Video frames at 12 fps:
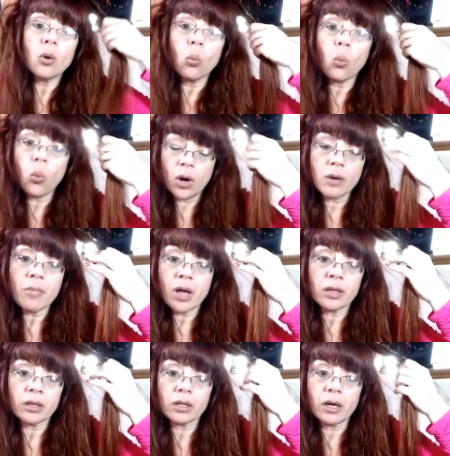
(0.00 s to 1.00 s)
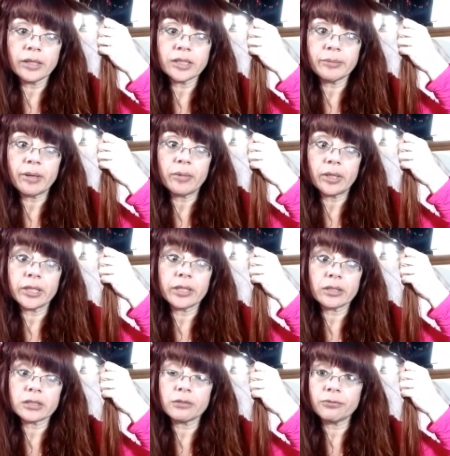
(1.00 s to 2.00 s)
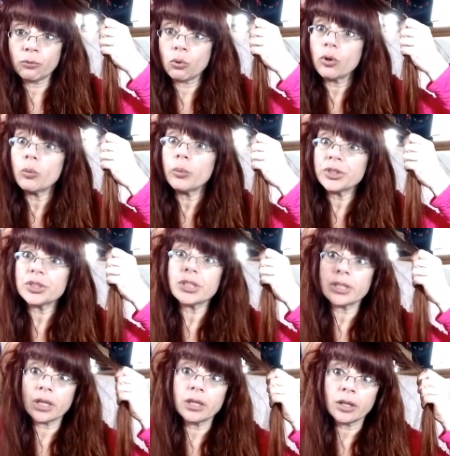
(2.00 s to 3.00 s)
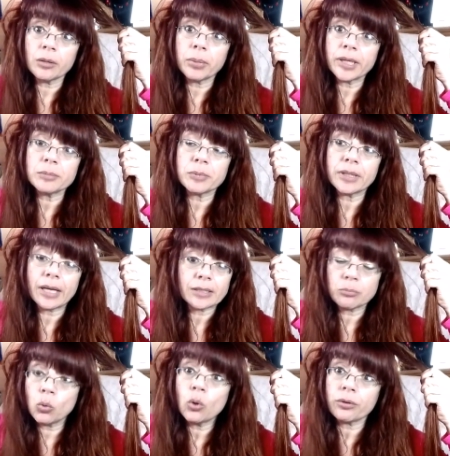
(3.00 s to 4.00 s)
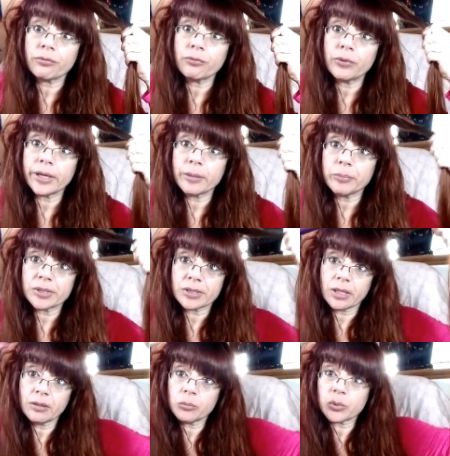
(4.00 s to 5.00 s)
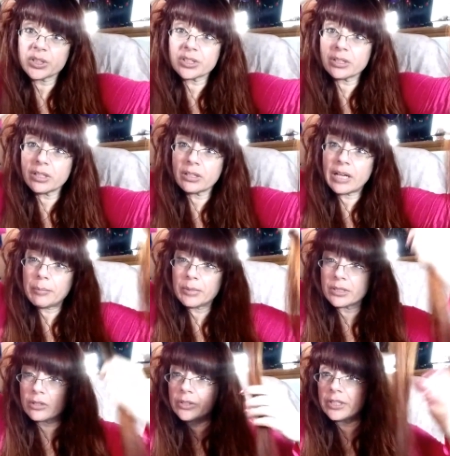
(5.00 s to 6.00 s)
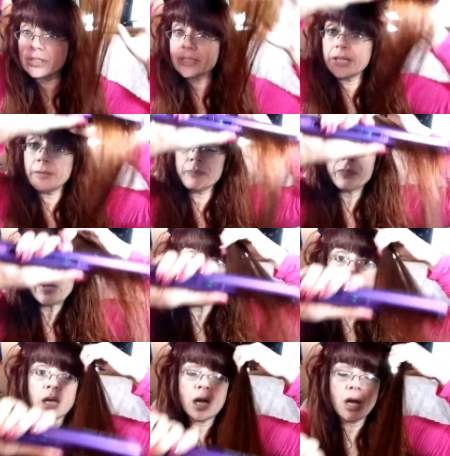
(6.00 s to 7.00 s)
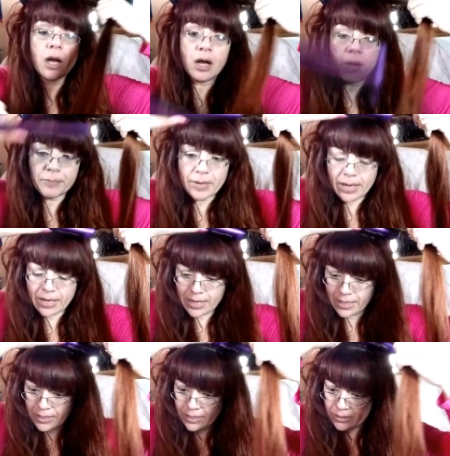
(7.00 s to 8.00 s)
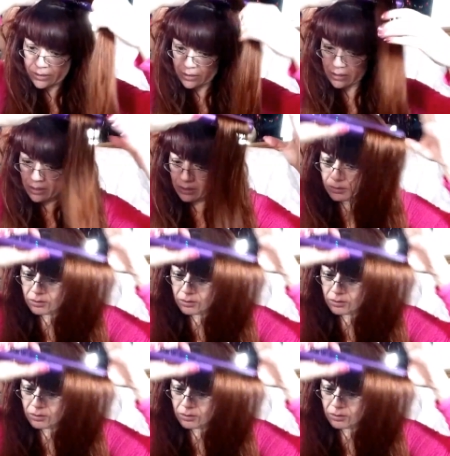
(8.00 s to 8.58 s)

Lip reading: 1 month I spent money at Sephora, which is another place, but that's more than 8%, which Amazon only does 8. and another